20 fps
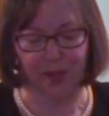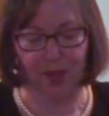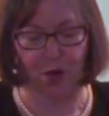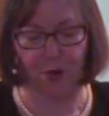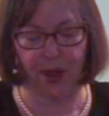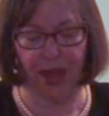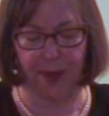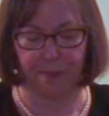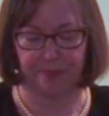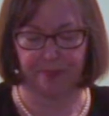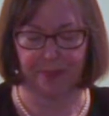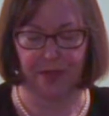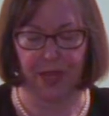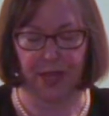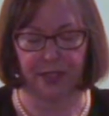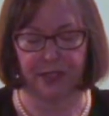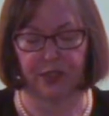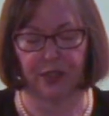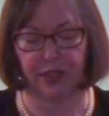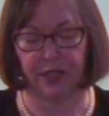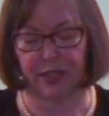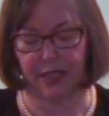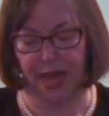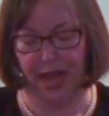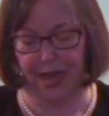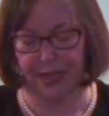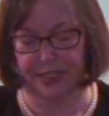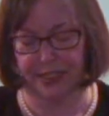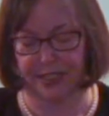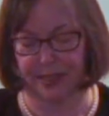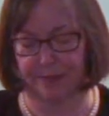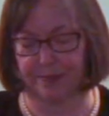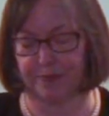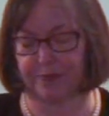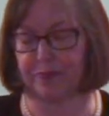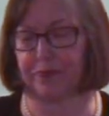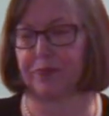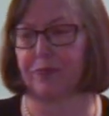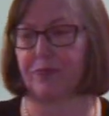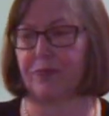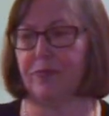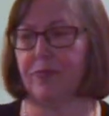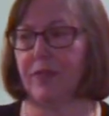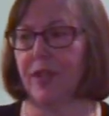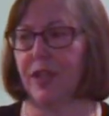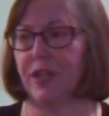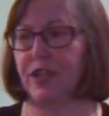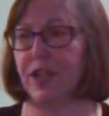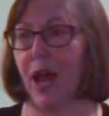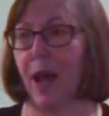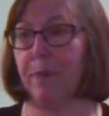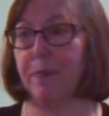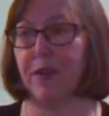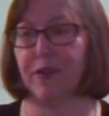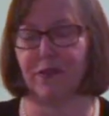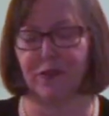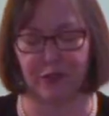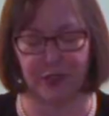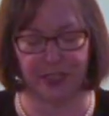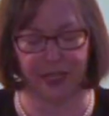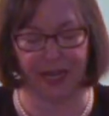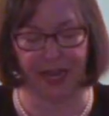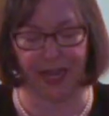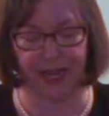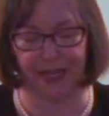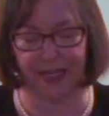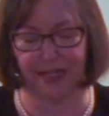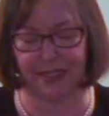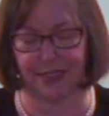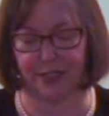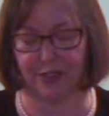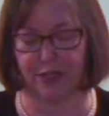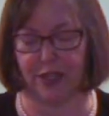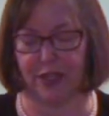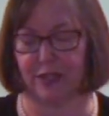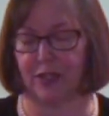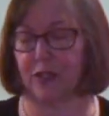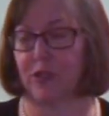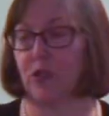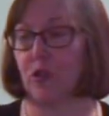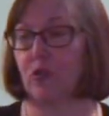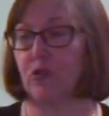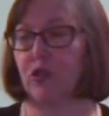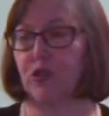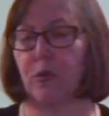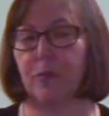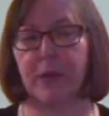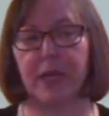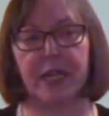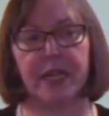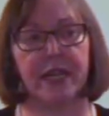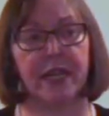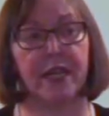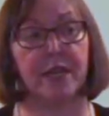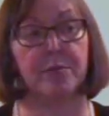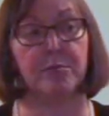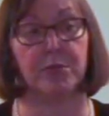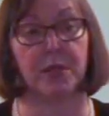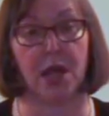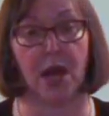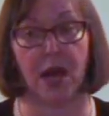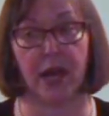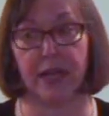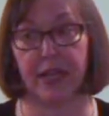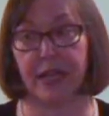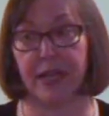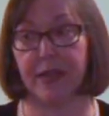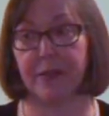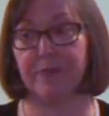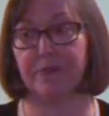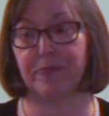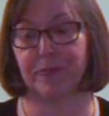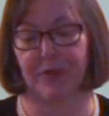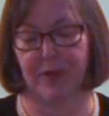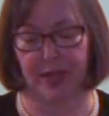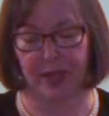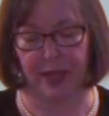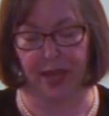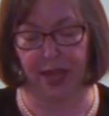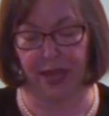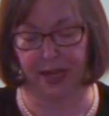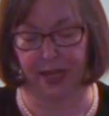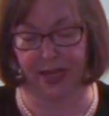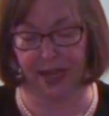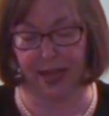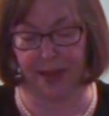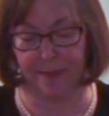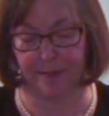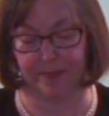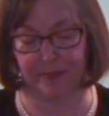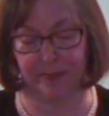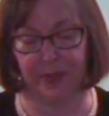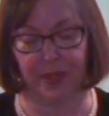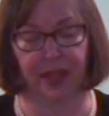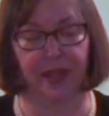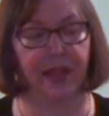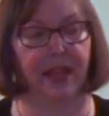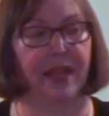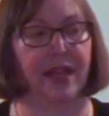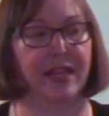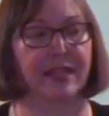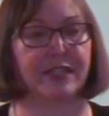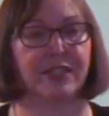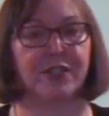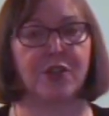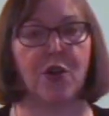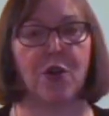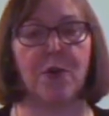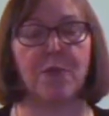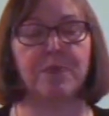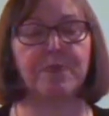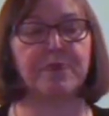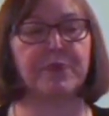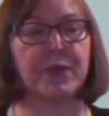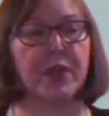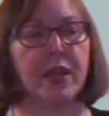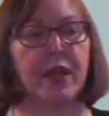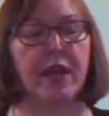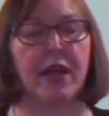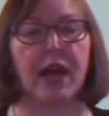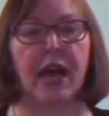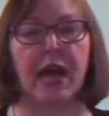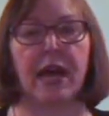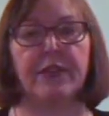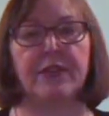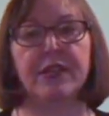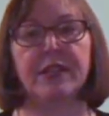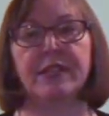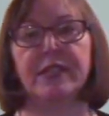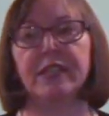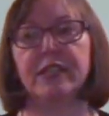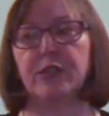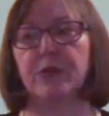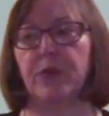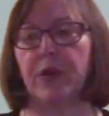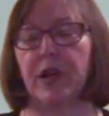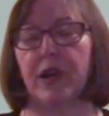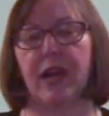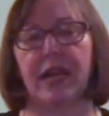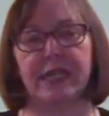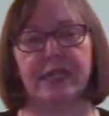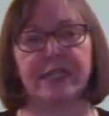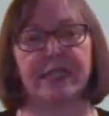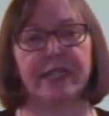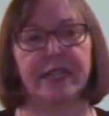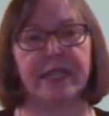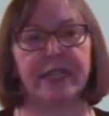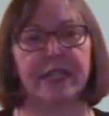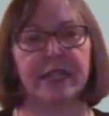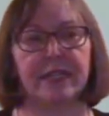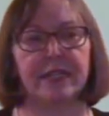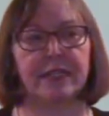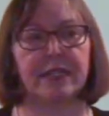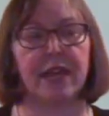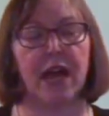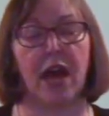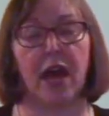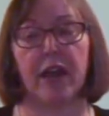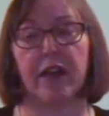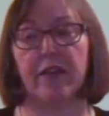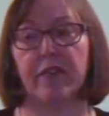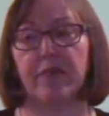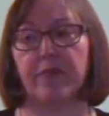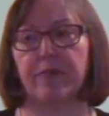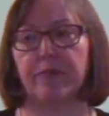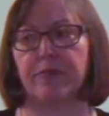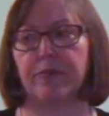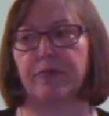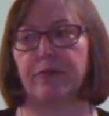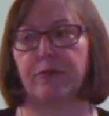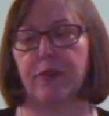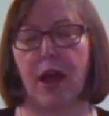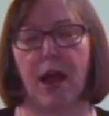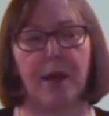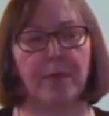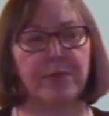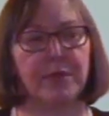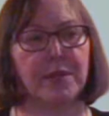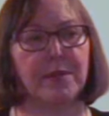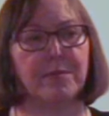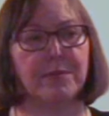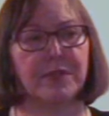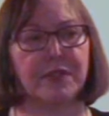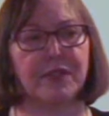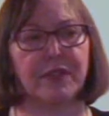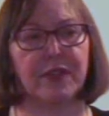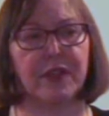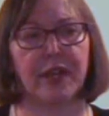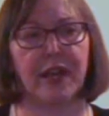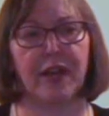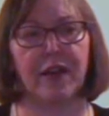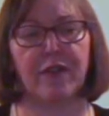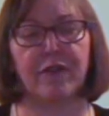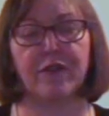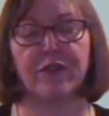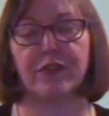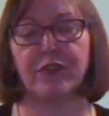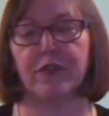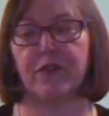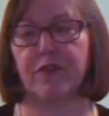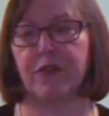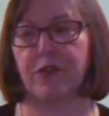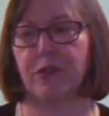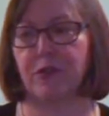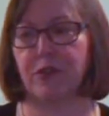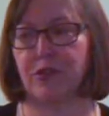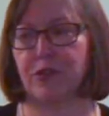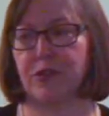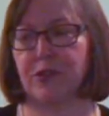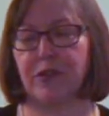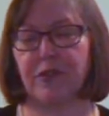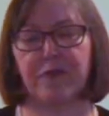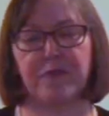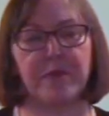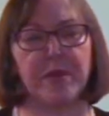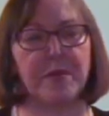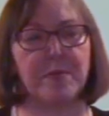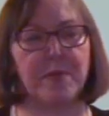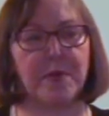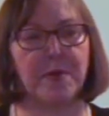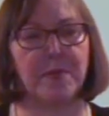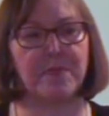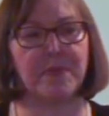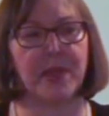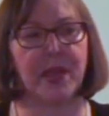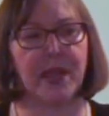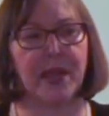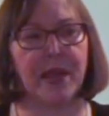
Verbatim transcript: Okay, so the last topic for today is uh, the social media and blogging etiquette. And so uh, this is where I see a lot of problems uh, for the future of people.